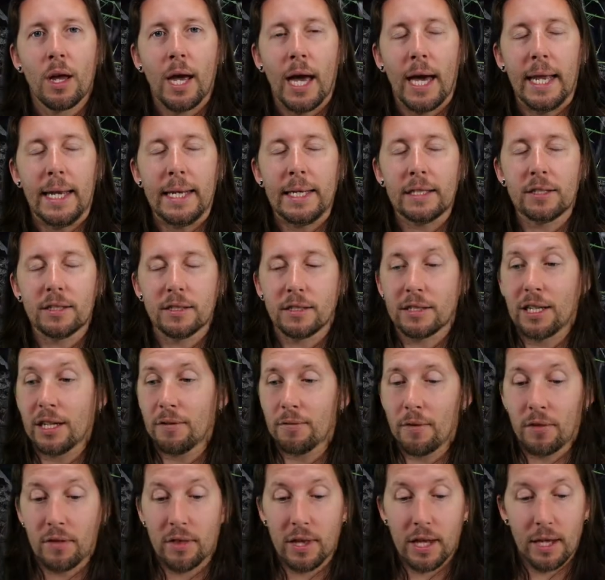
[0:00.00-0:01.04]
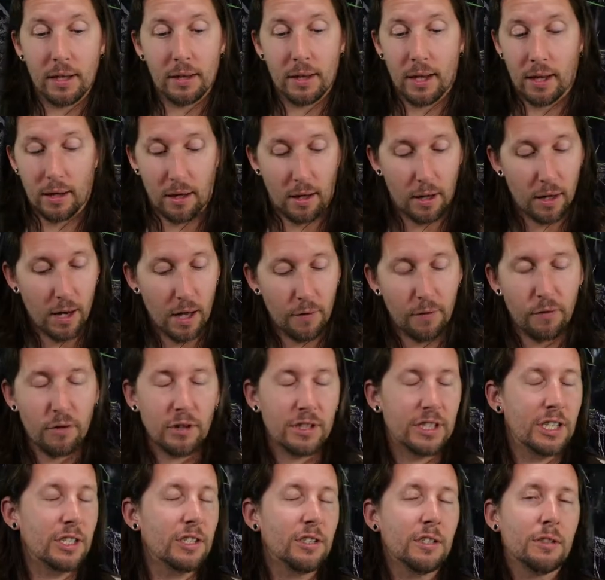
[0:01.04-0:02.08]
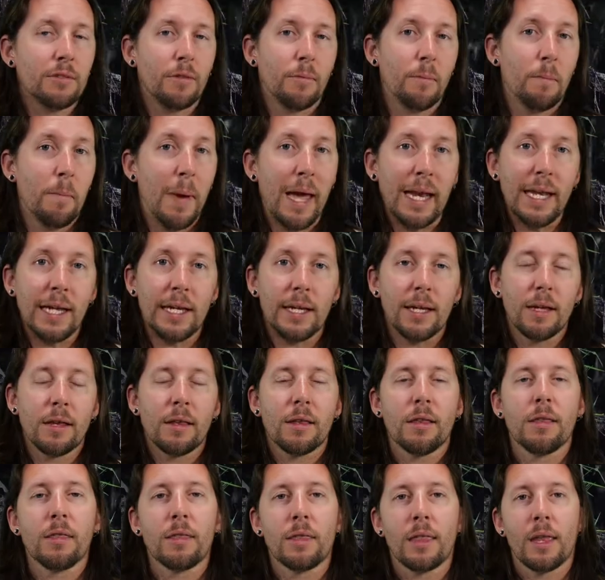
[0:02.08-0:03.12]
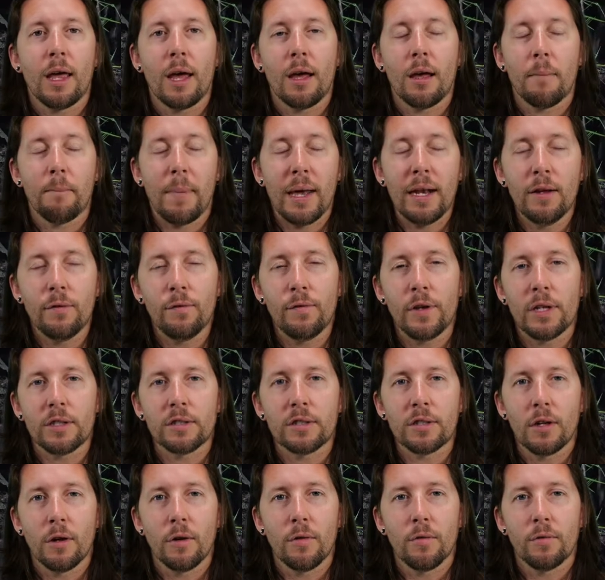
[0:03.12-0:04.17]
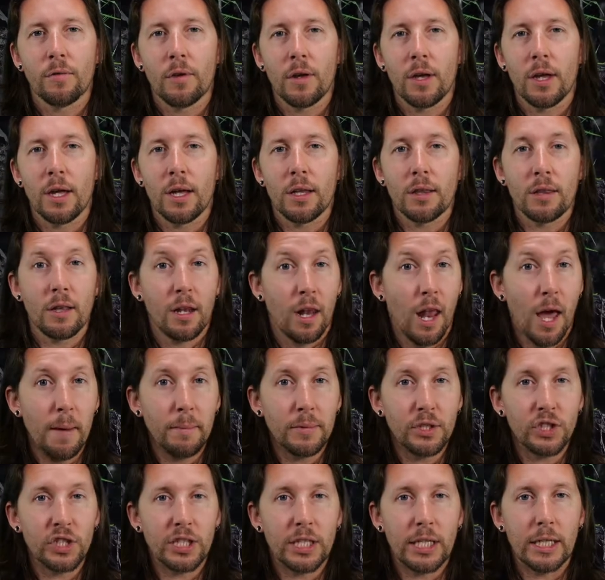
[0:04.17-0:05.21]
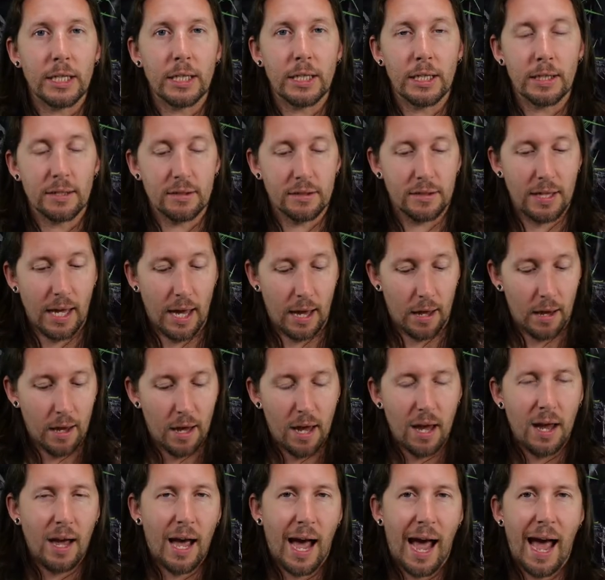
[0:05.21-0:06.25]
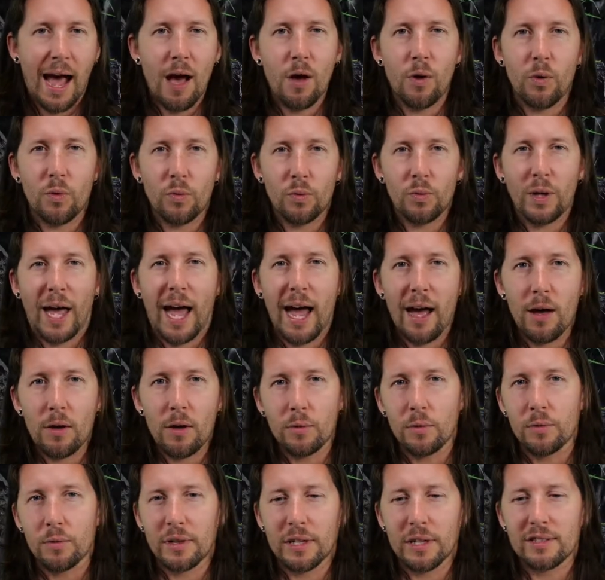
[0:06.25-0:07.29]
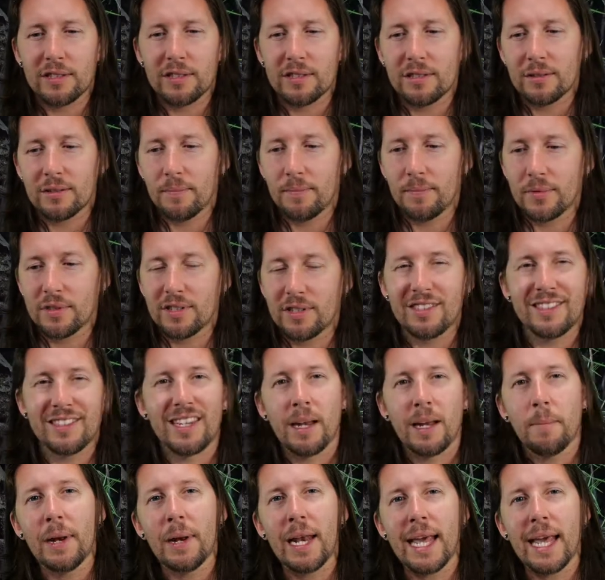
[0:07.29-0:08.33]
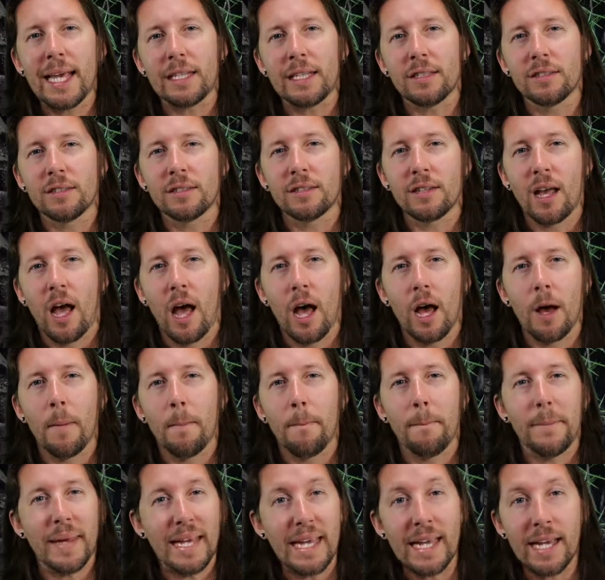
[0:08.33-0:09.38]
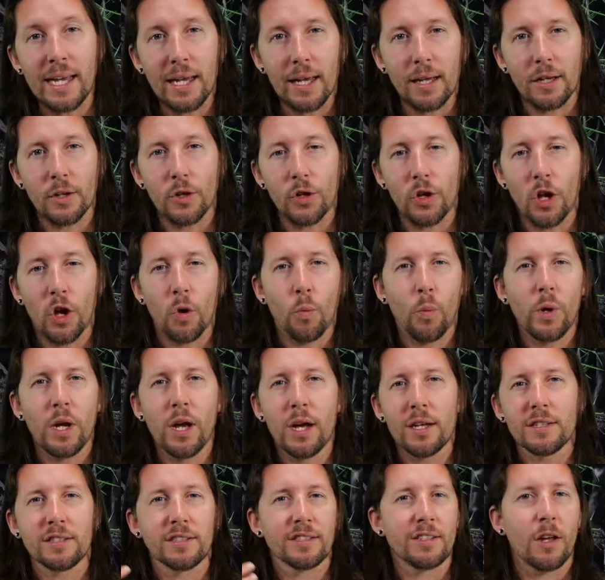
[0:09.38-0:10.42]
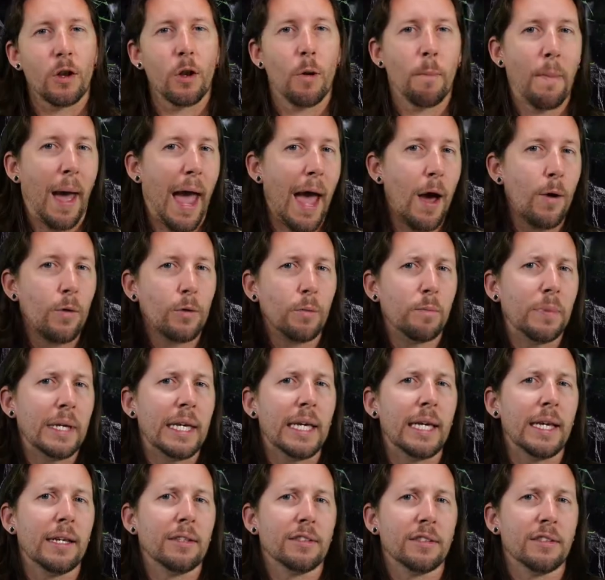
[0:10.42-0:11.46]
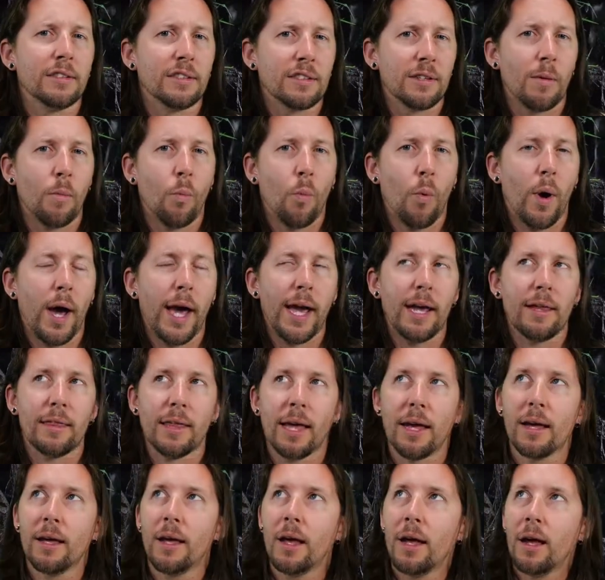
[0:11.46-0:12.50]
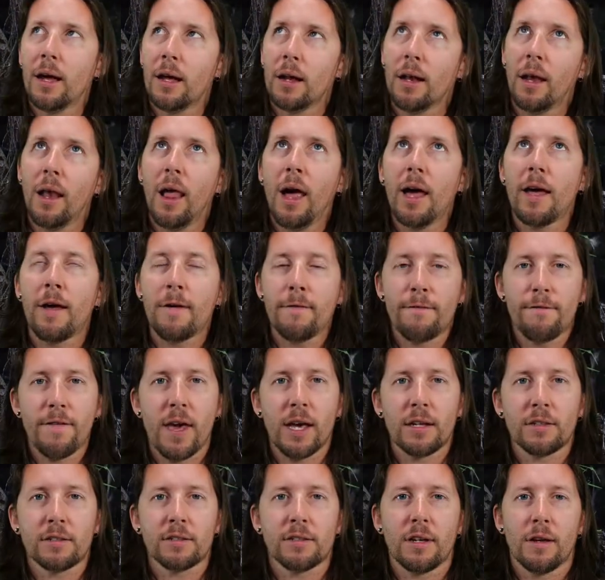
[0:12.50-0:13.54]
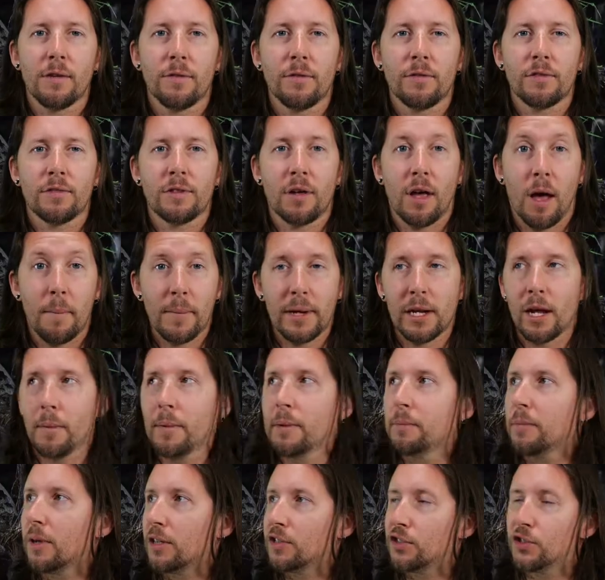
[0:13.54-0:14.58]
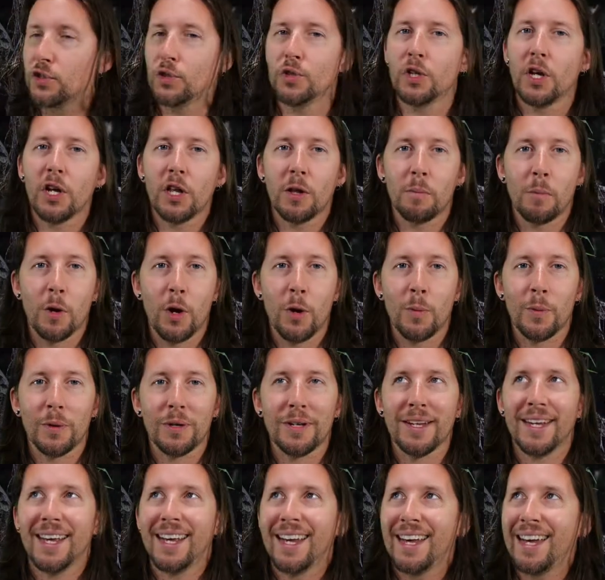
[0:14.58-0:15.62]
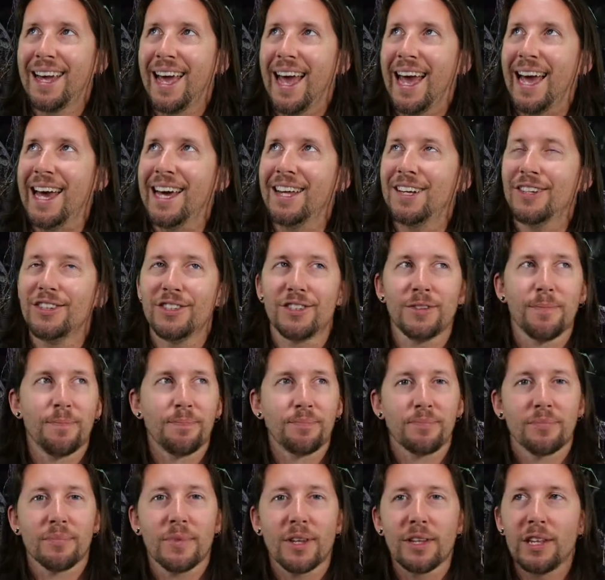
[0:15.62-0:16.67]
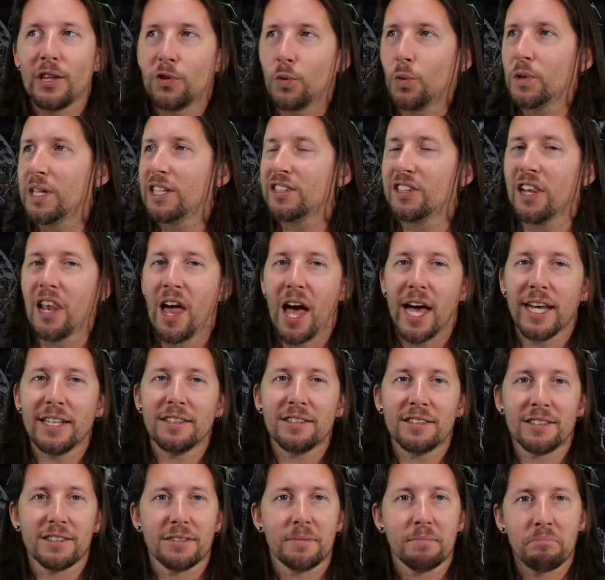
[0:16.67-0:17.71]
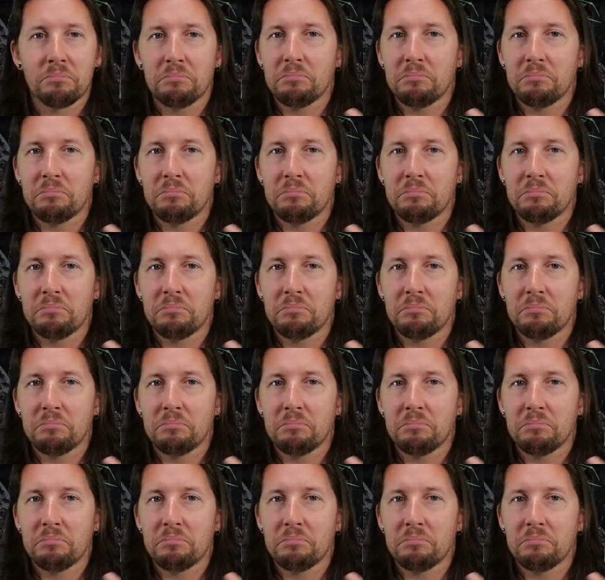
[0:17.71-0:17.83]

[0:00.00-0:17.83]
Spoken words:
And this is another thing, that another addition of many that benefits of the light machine, is that how this stimulates our being. You know, we are solar powered beings in some way, that light affects us. I mean, I'm in my studio at the moment and there's all these lights.